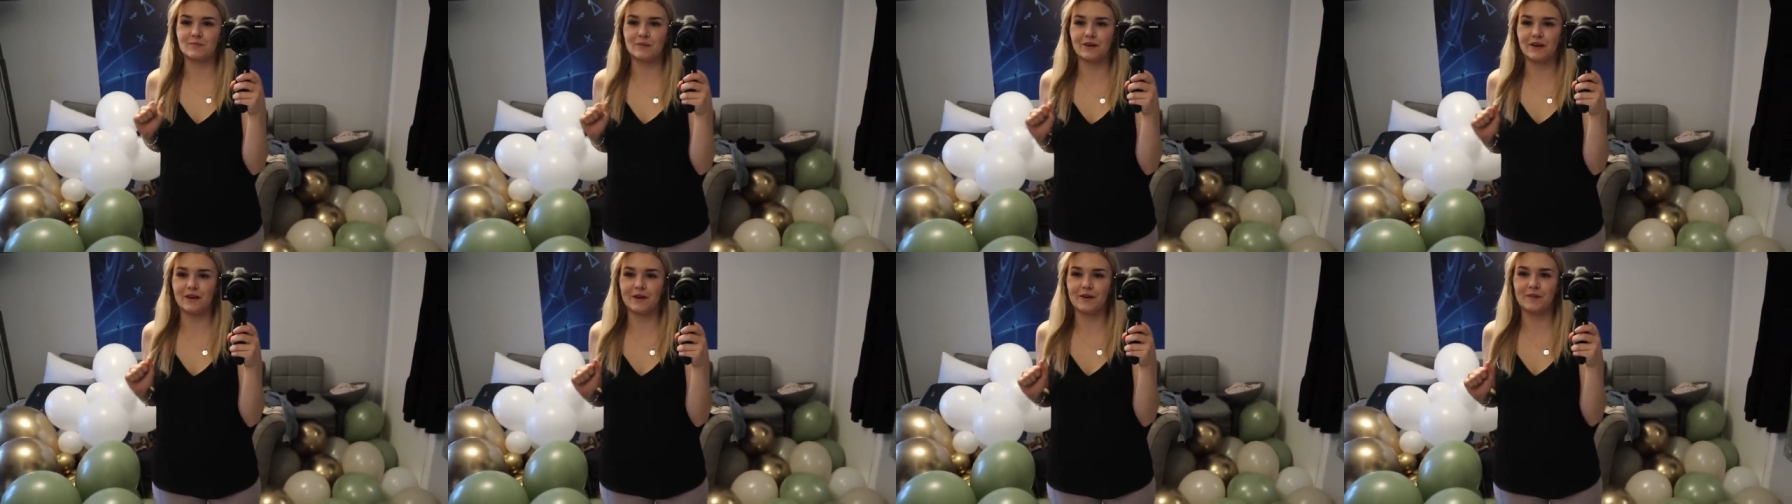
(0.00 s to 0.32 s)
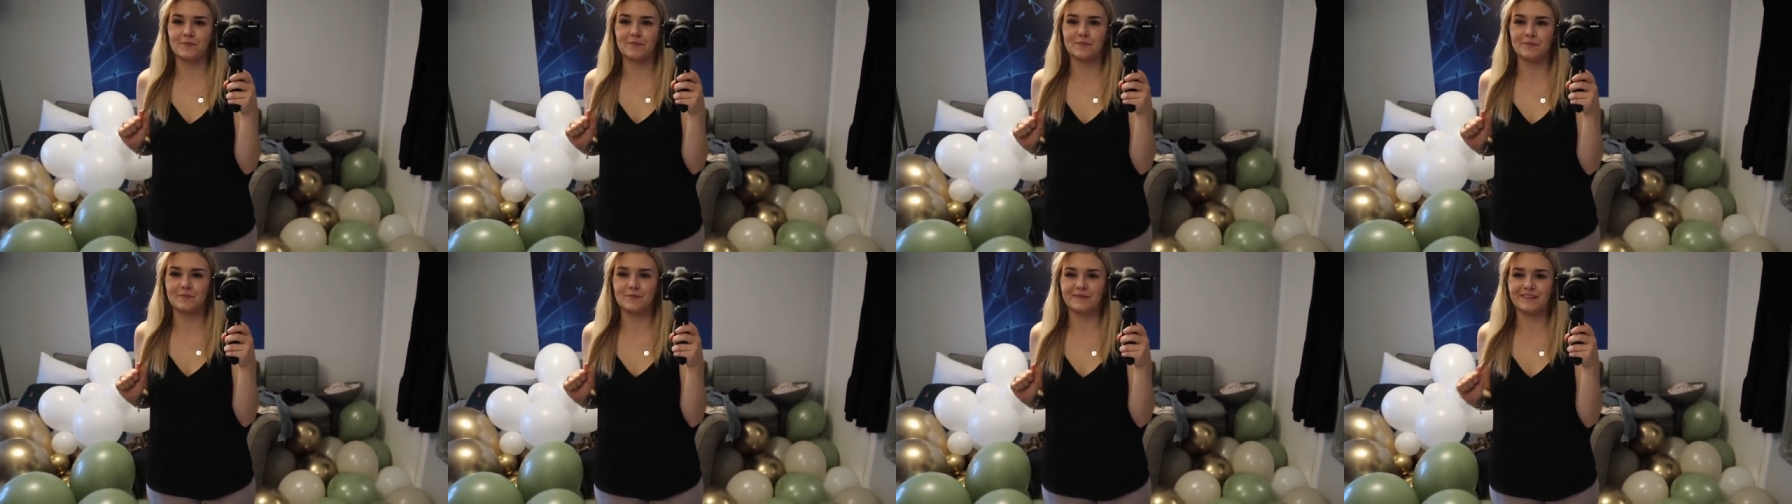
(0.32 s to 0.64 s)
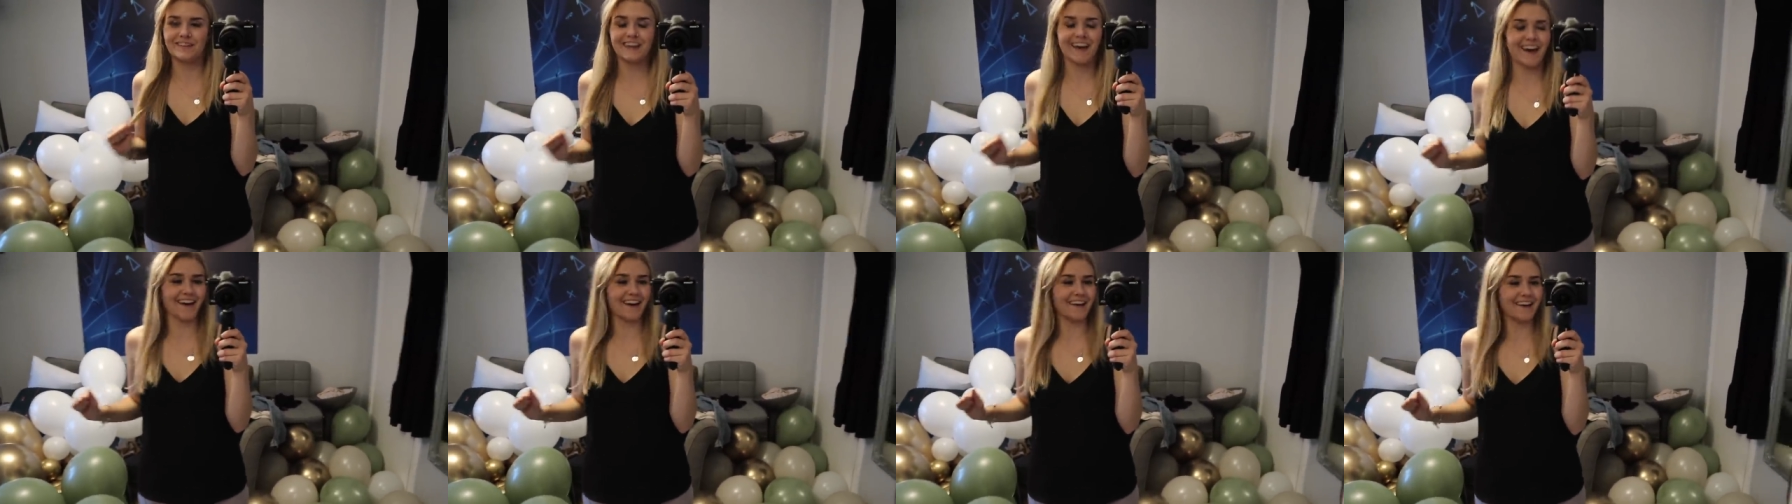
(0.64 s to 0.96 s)
but um,
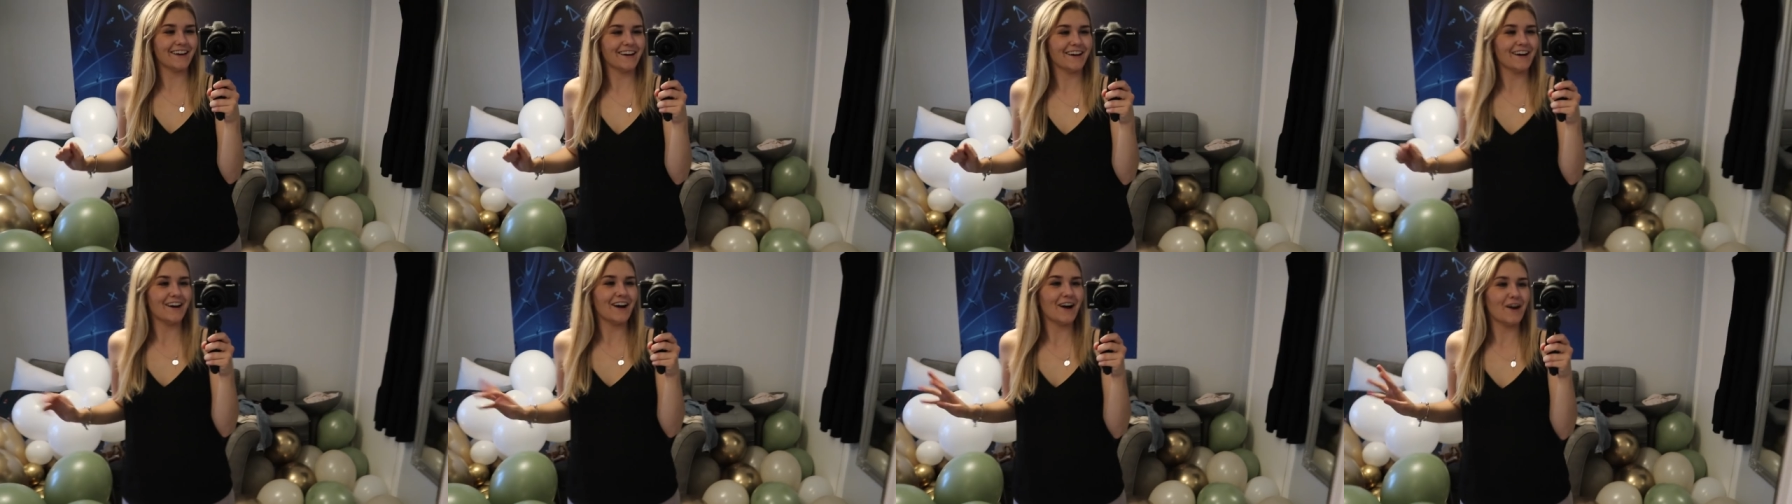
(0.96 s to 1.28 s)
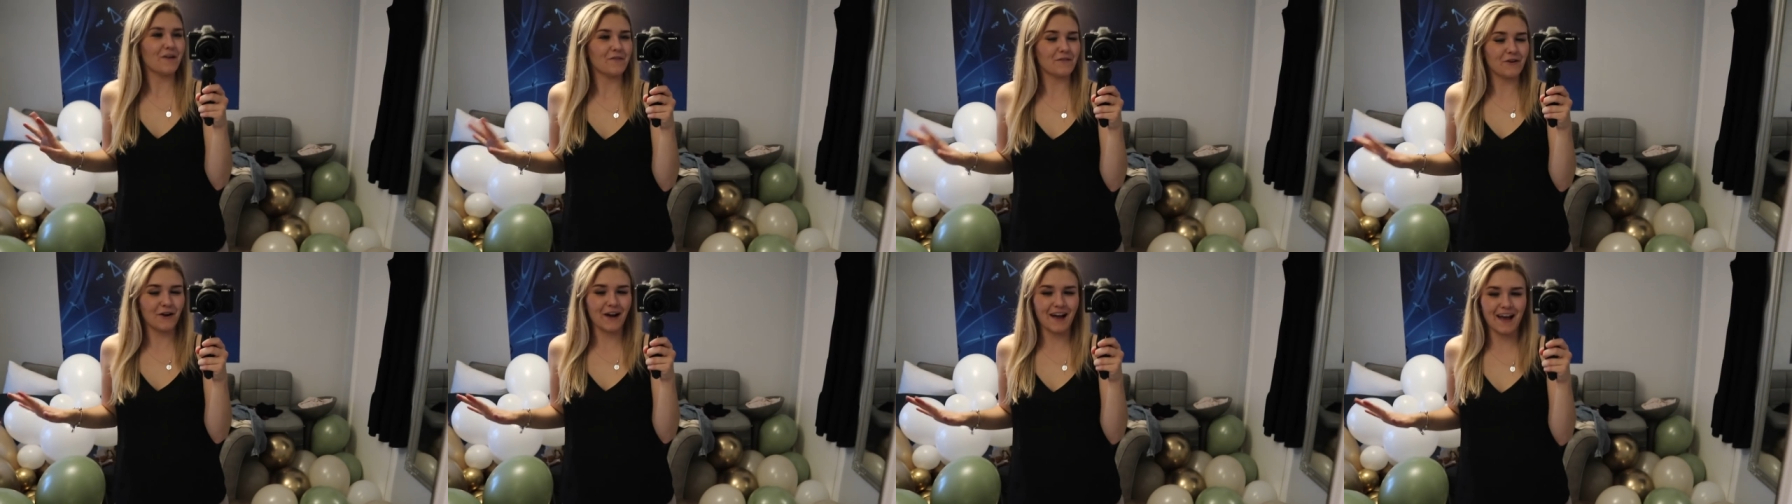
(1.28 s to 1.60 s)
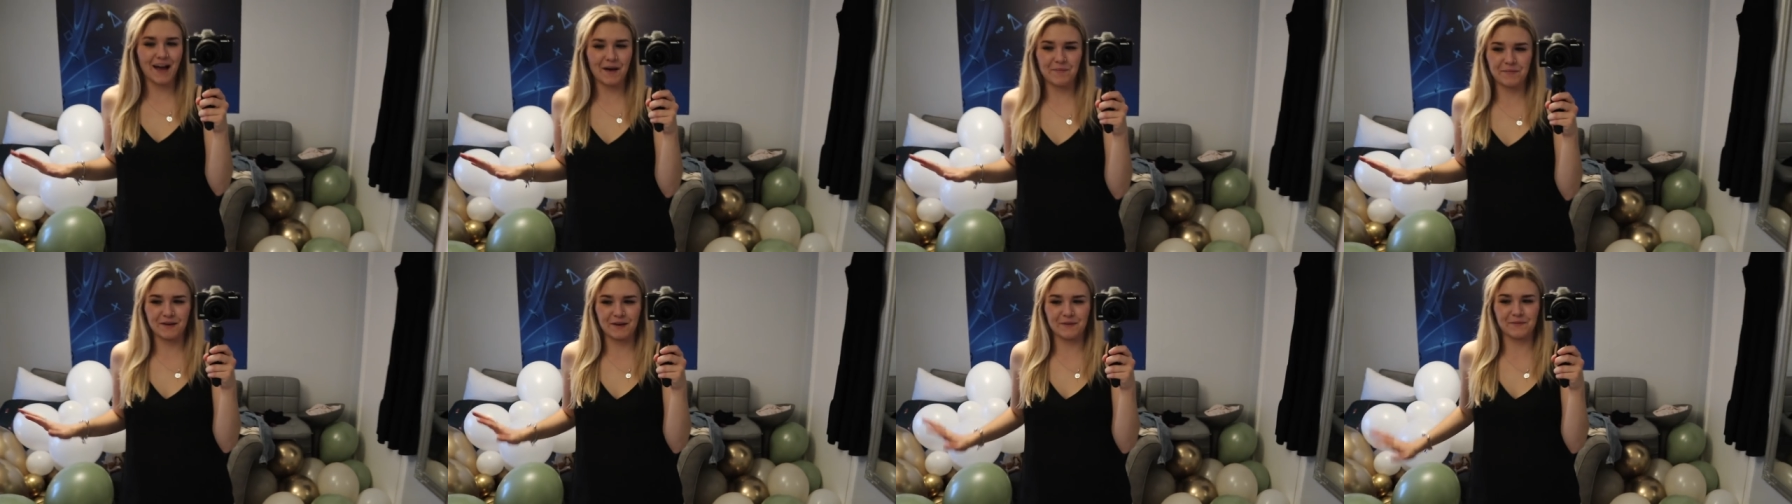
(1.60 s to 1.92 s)
yeah I'm quite
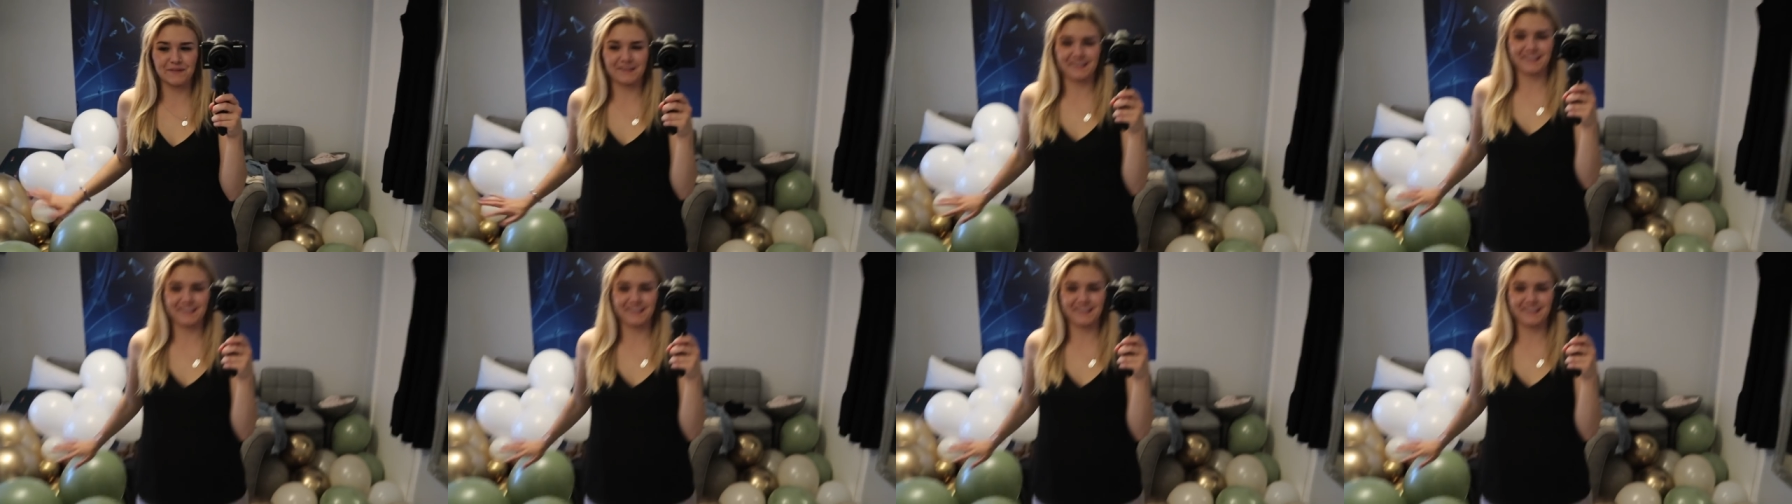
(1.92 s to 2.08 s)
happy with